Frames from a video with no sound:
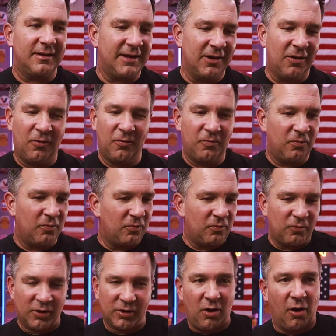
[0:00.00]
you know,
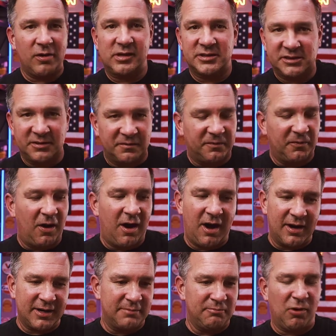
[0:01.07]
regardless of
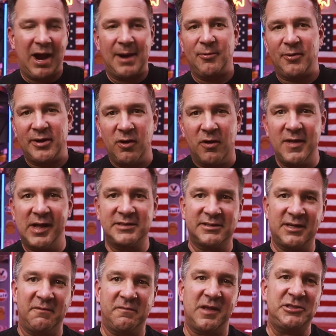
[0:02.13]
fraud and bribery and all that
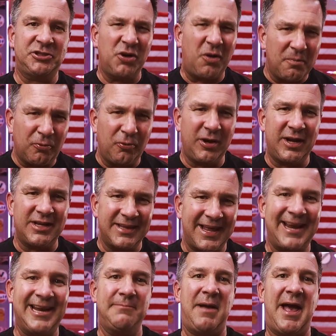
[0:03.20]
stuff, they show a pretty
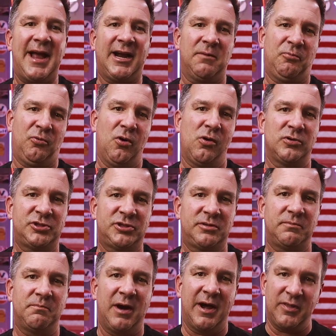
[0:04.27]
laid back
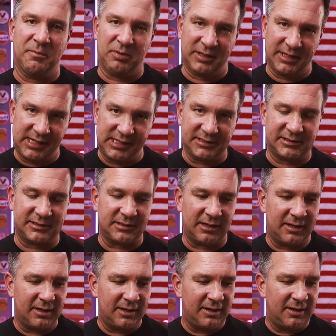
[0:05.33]
approach by the police.
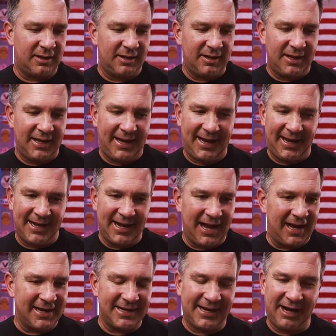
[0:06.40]

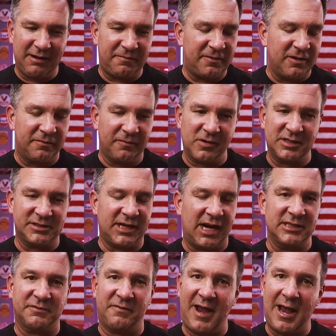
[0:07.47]
And you got to feel for this
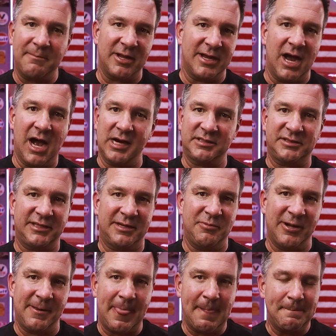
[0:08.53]
guy's family, honestly,
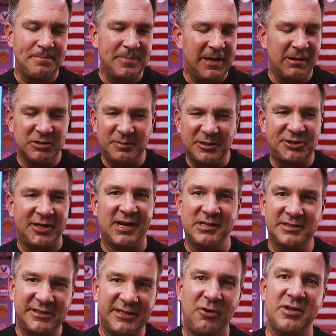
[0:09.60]
but you know, especially
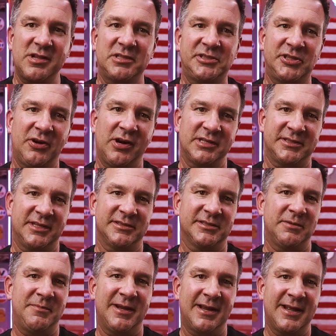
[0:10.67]
considering the
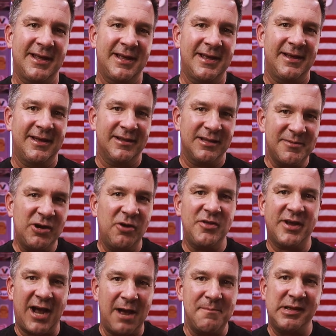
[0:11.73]
seriousness. I mean, let me know in
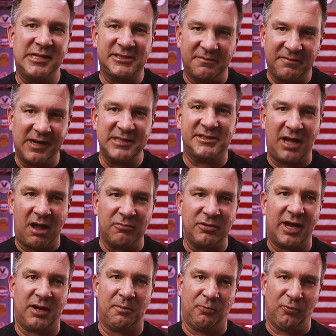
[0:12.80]
the comments if I
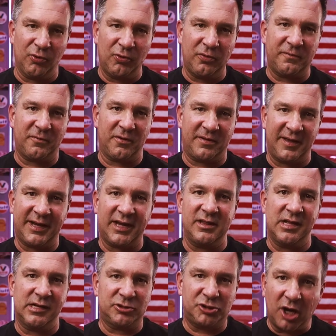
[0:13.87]
sound like a prude for
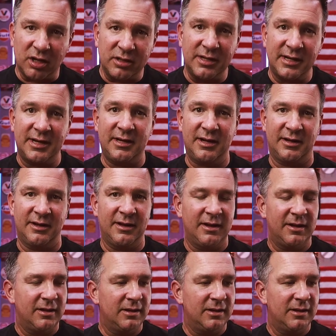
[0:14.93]
thinking that chuckling and